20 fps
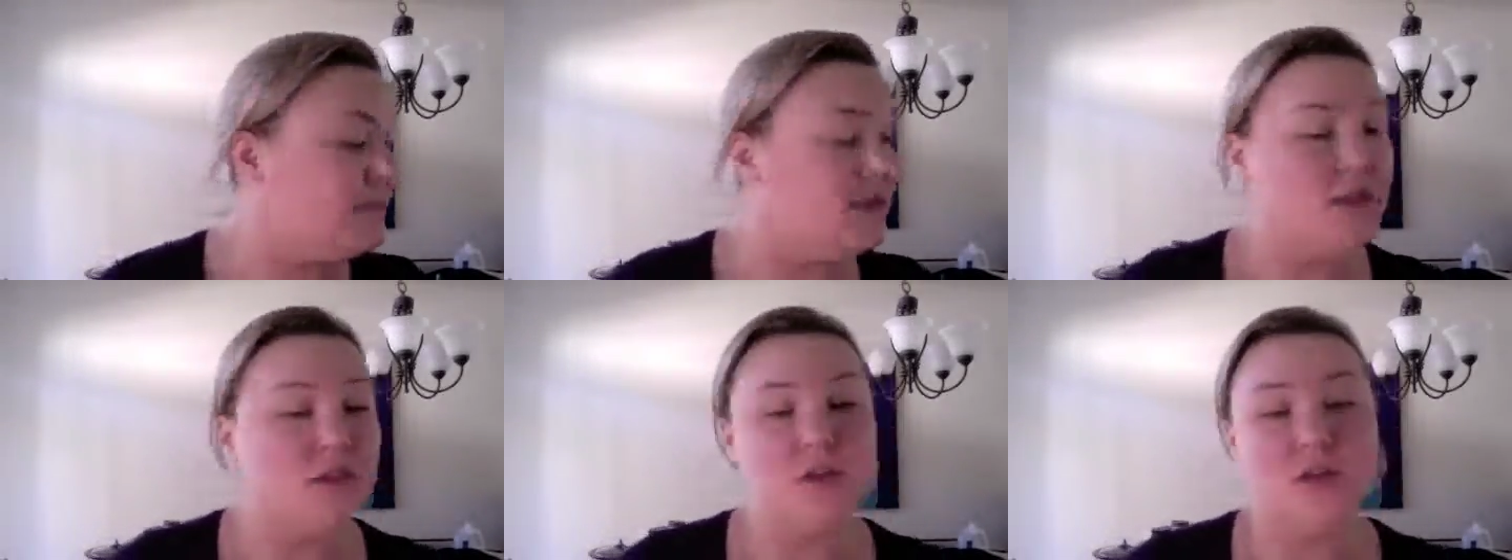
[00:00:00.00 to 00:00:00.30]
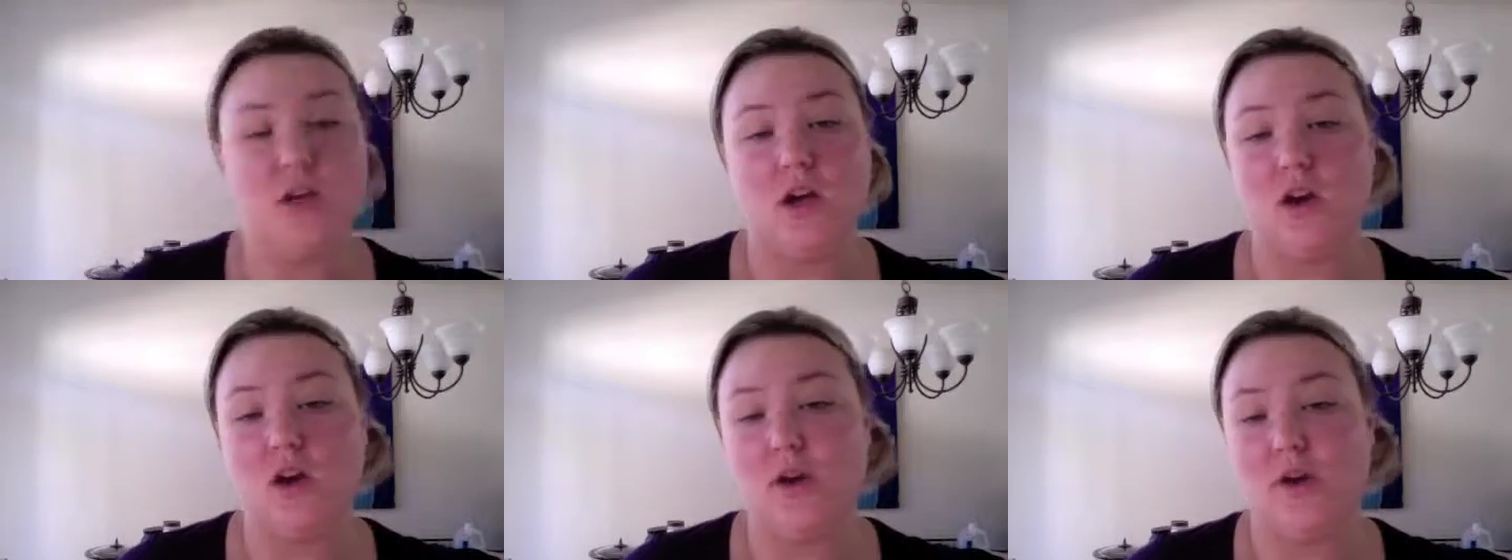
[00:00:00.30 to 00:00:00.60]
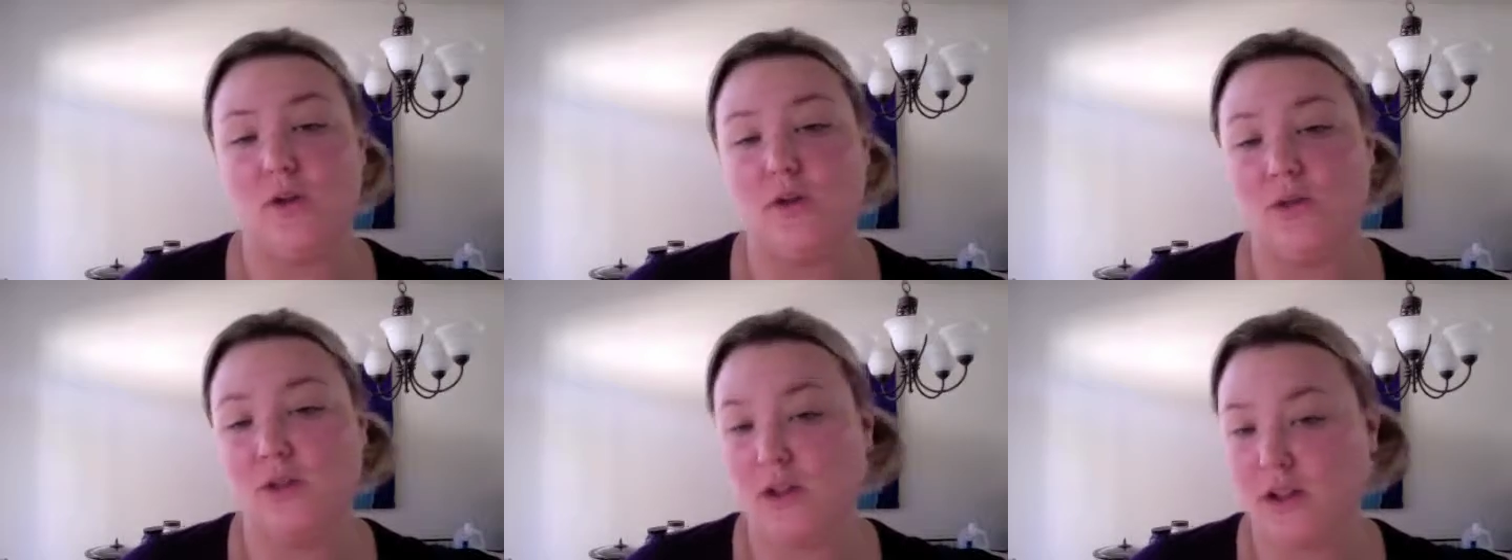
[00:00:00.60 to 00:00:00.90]

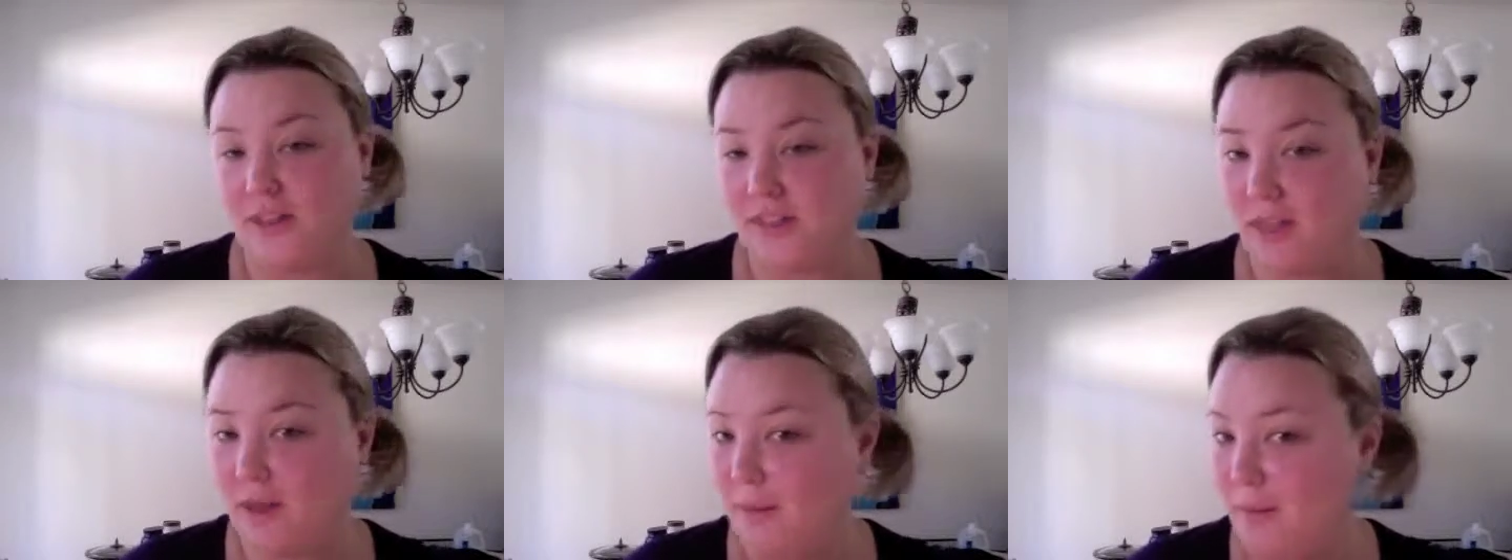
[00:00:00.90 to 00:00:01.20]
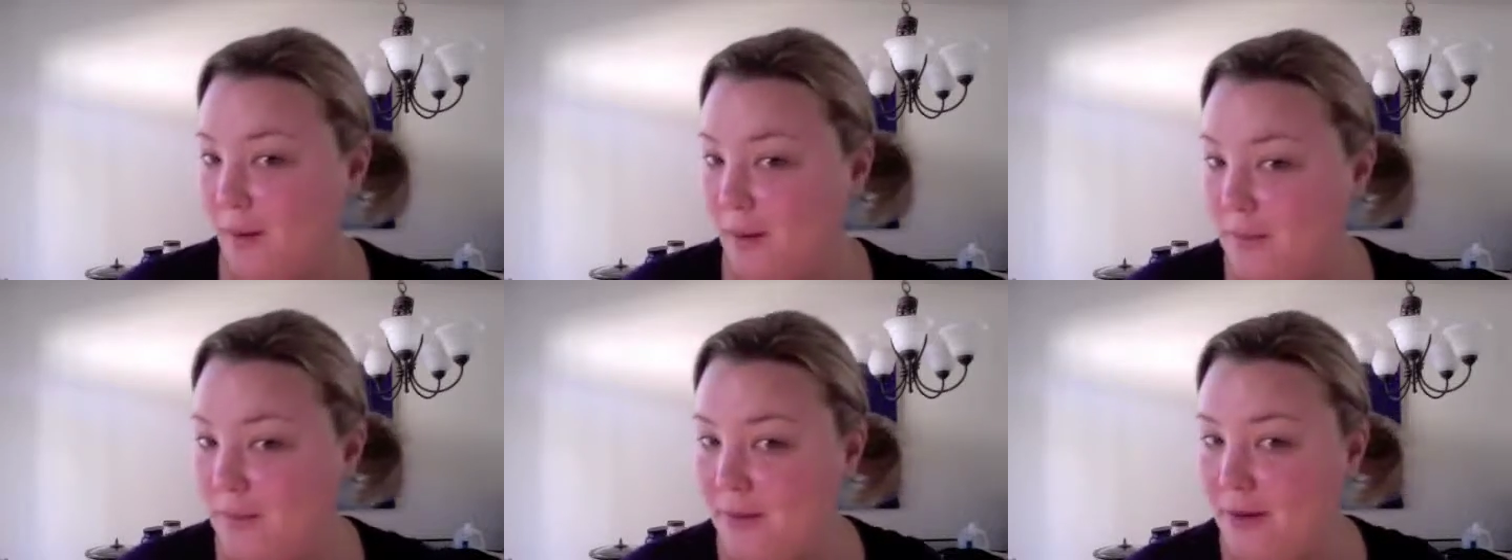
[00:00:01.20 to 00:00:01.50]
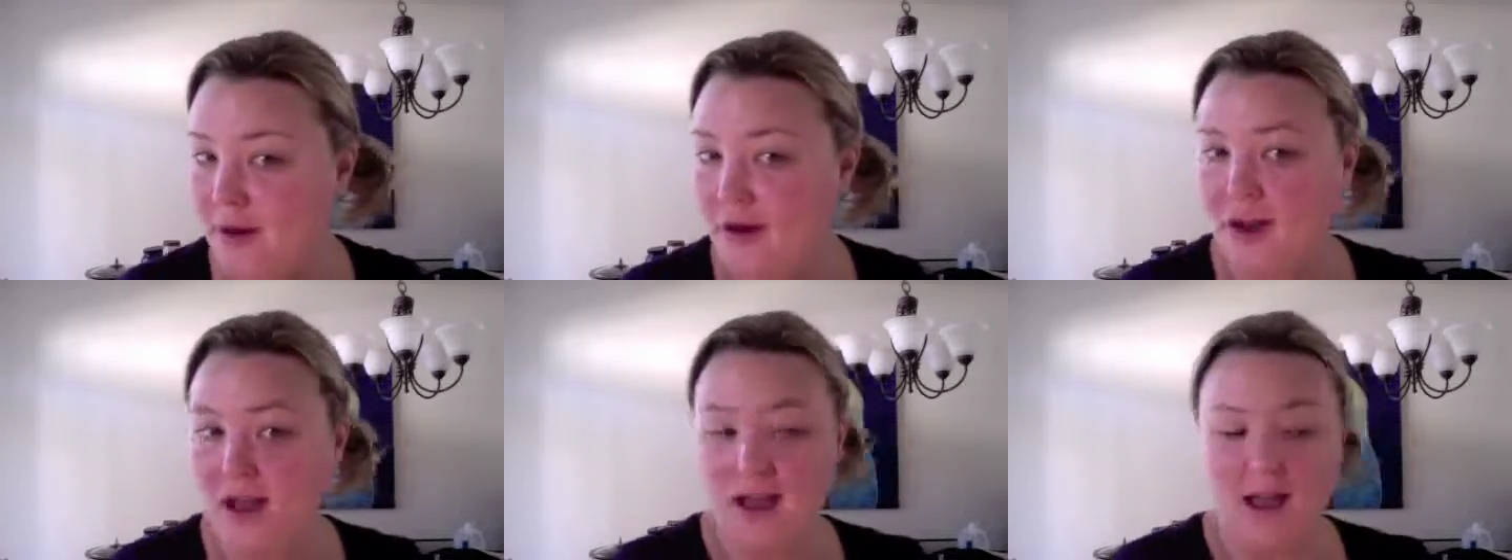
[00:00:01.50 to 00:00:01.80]
So look them up
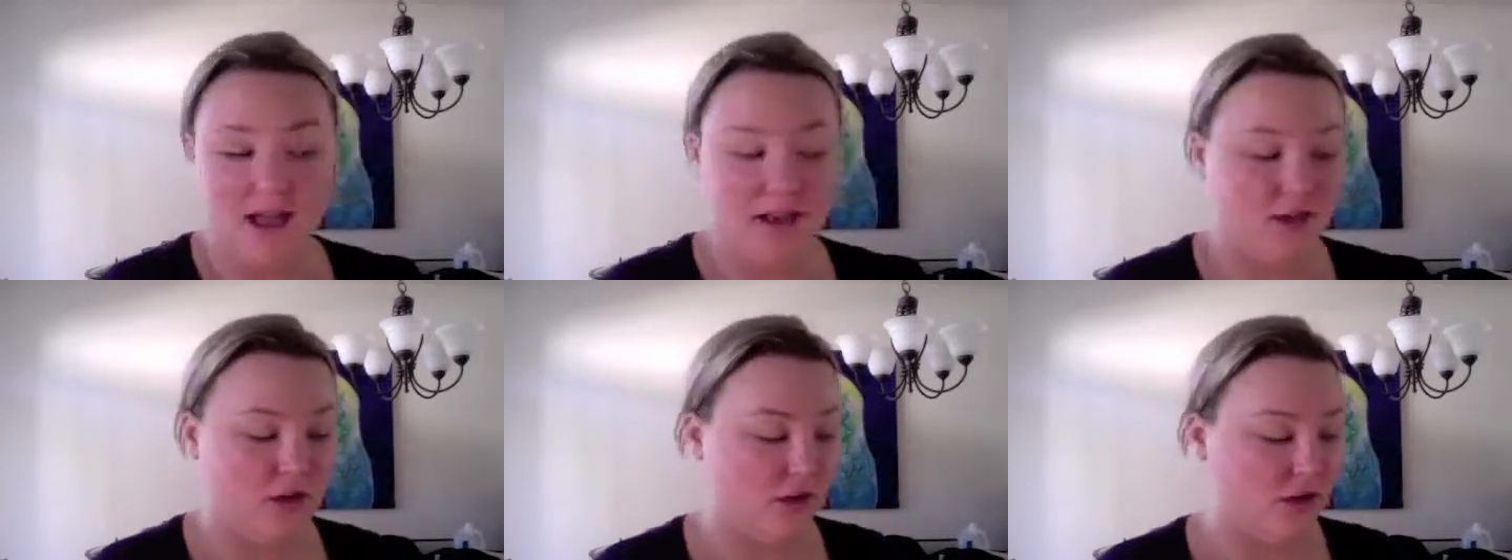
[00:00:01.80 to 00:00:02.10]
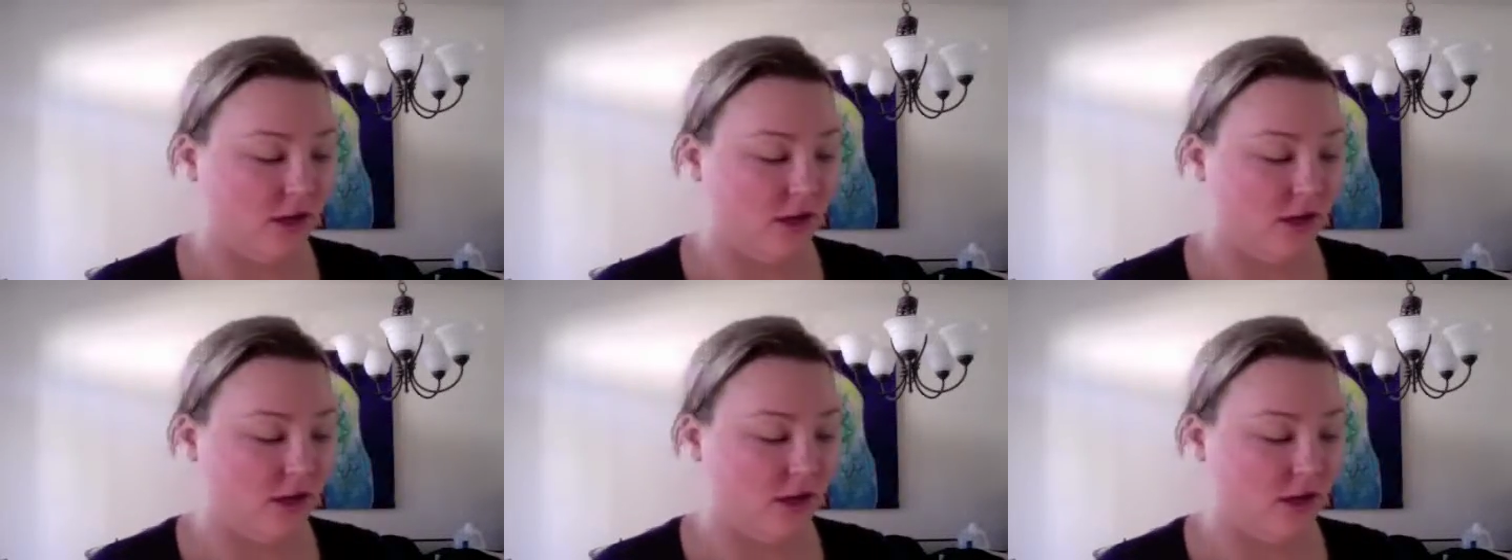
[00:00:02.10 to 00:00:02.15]
and